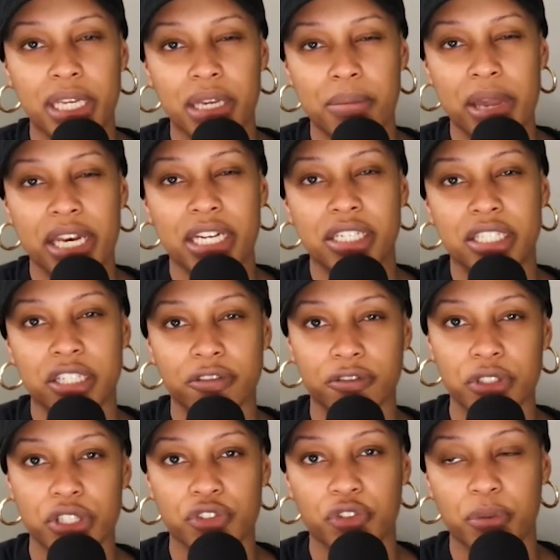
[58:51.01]
It made a
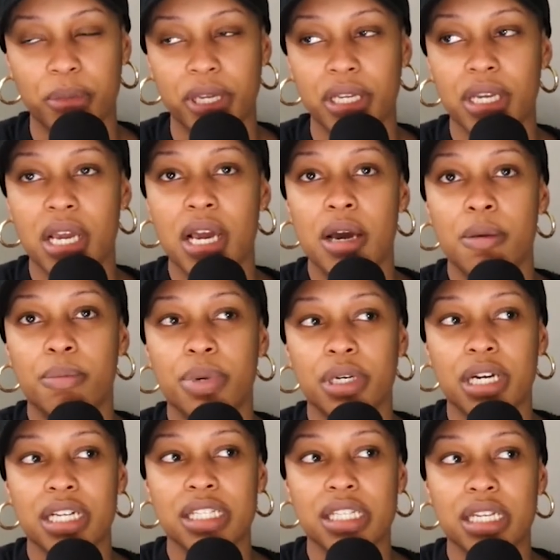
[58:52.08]
difference for me
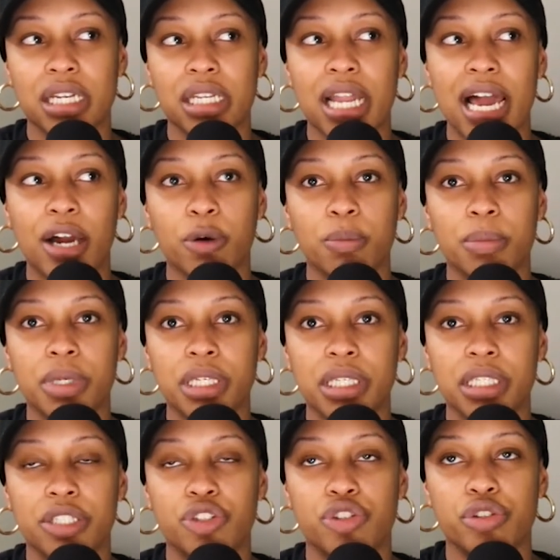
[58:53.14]
because it allowed me
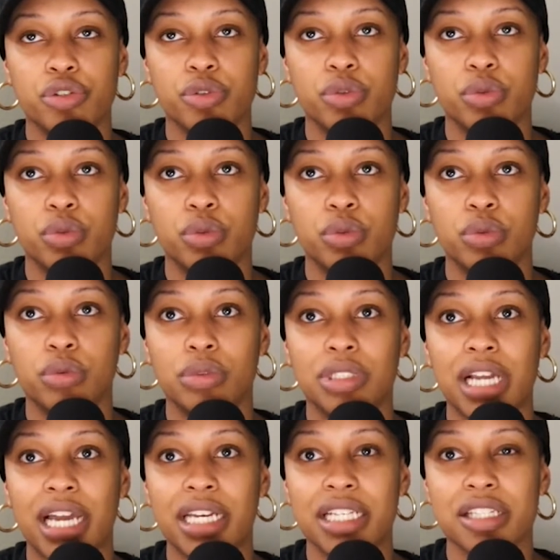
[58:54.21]
to
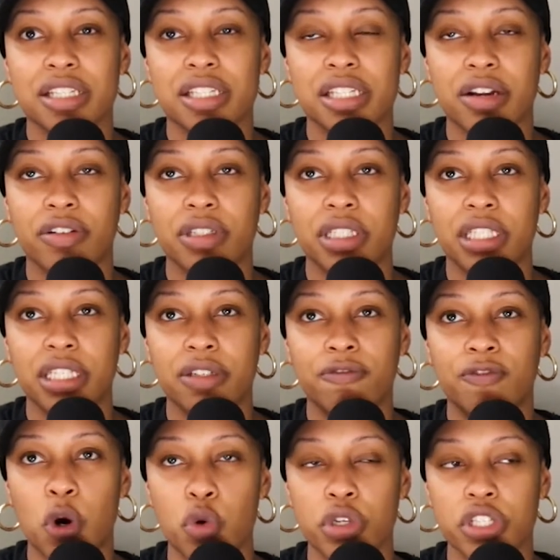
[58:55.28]
not necessarily
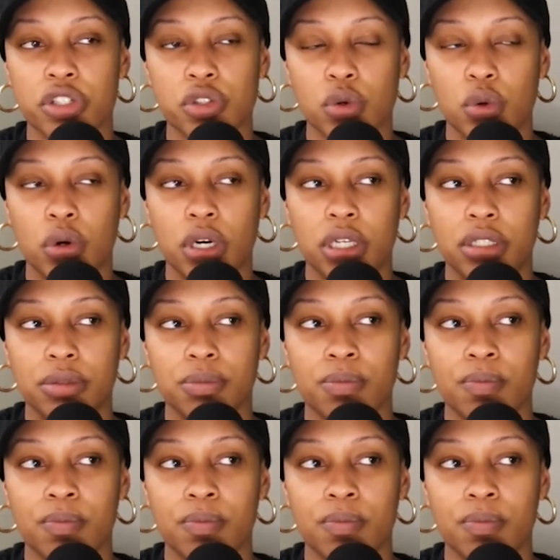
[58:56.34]
focus on,